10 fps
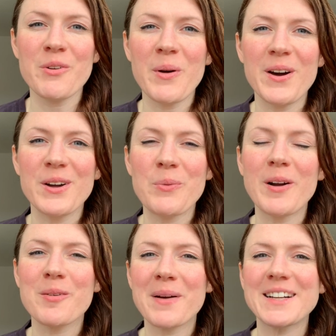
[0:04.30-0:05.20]
everyone,
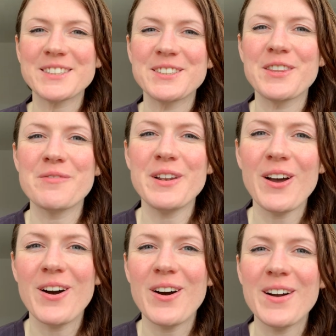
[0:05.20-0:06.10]
welcome back to another
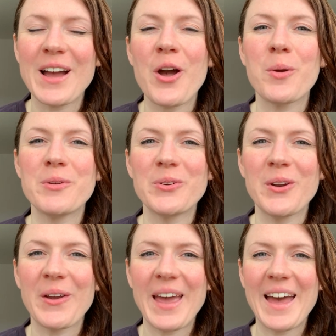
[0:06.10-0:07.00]
vlog. I hope you're all
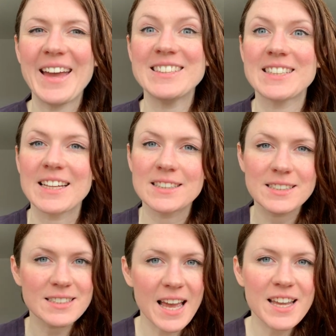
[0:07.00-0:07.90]
okay, staying
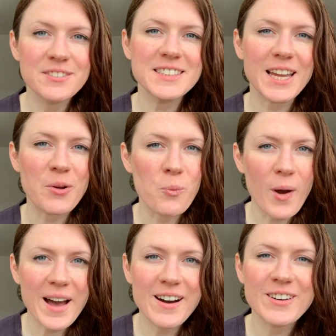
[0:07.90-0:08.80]
safe, staying
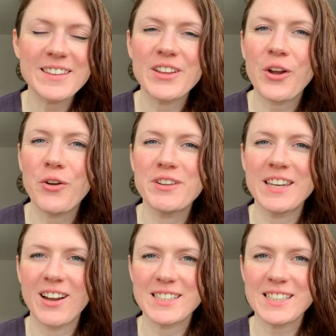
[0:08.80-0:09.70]
well in the
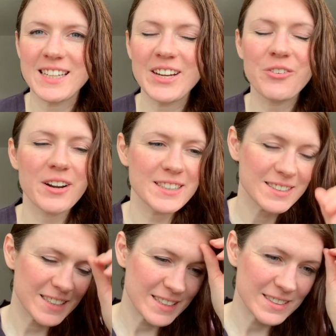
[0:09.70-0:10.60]
COVID-19
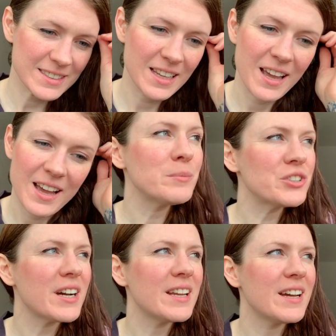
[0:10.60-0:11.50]
crisis. I'm
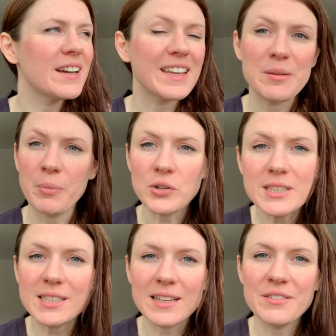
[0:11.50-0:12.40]
trying to keep
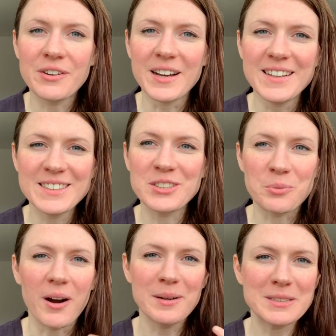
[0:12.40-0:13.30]
positive, which is
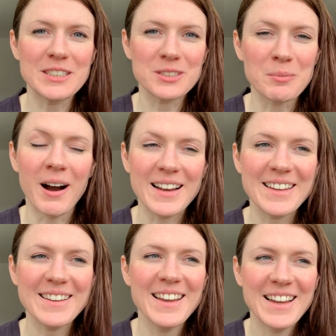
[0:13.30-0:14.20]
why I'm still
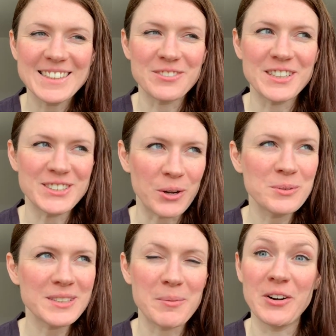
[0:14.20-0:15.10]
smiling, because if I
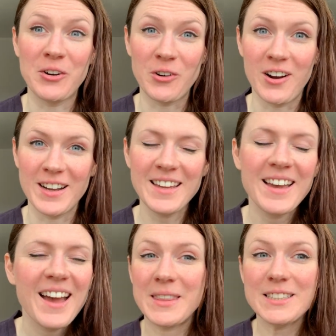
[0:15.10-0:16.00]
don't, I'm gonna cry.
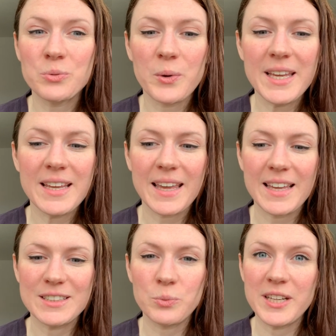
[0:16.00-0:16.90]
This week
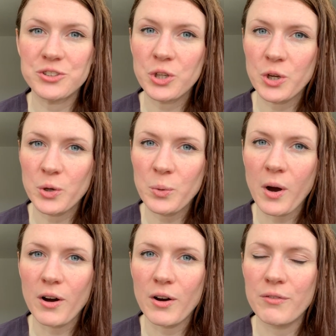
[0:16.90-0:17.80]
is week two
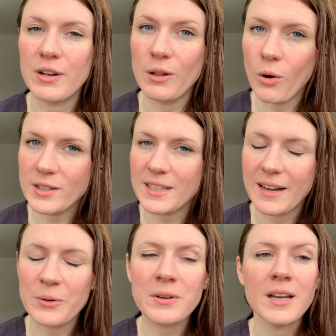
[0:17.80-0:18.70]
of
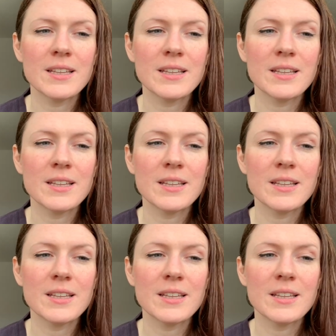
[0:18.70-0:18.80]
lockdown.